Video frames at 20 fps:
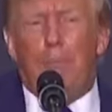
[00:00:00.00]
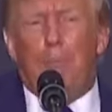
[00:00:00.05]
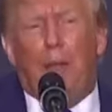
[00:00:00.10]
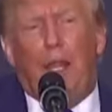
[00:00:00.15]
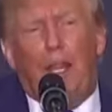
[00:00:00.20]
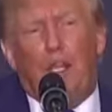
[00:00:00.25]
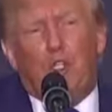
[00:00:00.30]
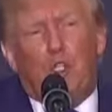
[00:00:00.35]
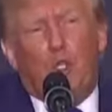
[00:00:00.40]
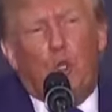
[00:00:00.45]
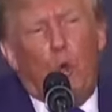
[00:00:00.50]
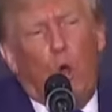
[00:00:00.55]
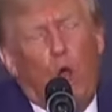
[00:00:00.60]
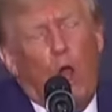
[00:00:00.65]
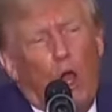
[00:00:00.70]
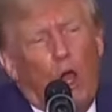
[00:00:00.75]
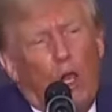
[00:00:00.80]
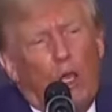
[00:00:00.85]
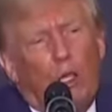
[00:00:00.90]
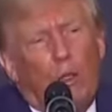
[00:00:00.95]
God bless you
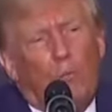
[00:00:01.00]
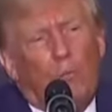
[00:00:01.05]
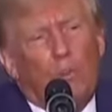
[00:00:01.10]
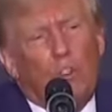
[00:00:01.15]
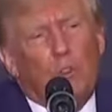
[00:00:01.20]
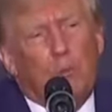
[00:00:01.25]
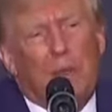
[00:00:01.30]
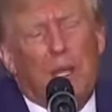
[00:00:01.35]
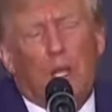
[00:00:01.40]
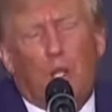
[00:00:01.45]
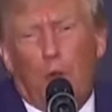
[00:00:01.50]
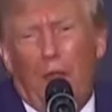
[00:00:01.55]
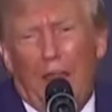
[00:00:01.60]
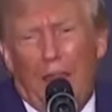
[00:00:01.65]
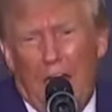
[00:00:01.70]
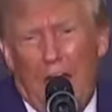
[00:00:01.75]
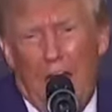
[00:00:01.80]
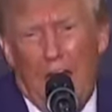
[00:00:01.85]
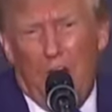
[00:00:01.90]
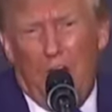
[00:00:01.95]
all. It's been a
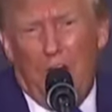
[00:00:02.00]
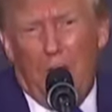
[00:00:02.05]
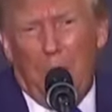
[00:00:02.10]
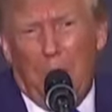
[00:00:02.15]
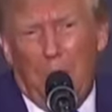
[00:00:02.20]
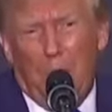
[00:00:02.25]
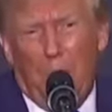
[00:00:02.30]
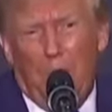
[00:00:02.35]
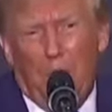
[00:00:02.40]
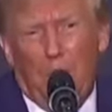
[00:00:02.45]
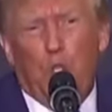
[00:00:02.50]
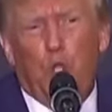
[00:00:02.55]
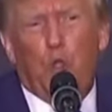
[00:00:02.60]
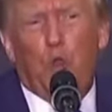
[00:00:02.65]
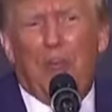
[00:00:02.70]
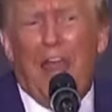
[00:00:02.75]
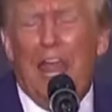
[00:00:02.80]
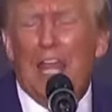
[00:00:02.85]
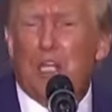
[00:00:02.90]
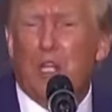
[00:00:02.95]
great honor to be with
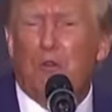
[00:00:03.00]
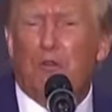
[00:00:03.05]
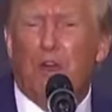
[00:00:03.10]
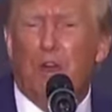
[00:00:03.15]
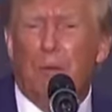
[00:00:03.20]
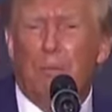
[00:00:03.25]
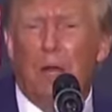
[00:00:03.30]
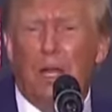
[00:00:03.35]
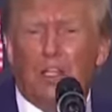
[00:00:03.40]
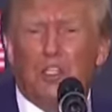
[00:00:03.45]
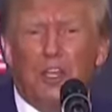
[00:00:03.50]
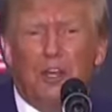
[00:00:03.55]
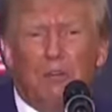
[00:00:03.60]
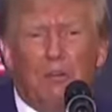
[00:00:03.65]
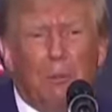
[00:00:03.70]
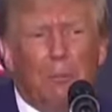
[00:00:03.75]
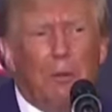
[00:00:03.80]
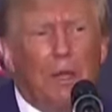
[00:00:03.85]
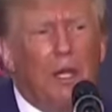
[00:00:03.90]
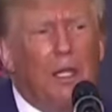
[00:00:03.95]
you. Thank you very much,
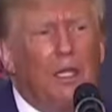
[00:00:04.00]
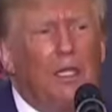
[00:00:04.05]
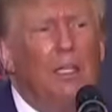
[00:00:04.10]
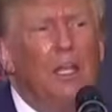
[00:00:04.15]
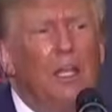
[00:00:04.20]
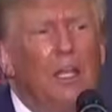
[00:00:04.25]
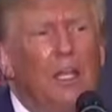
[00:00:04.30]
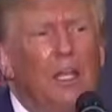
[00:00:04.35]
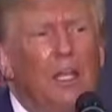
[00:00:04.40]
everybody.